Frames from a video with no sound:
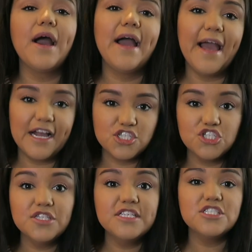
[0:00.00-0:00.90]

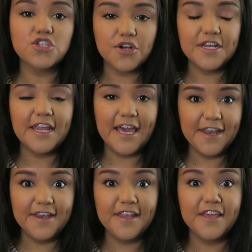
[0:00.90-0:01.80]
actually started
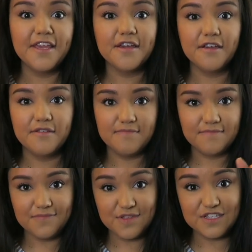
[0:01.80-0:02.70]
editing
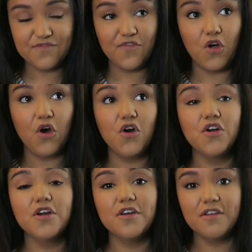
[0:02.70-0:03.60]
this
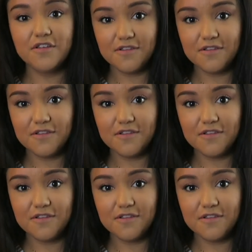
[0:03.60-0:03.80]
vlog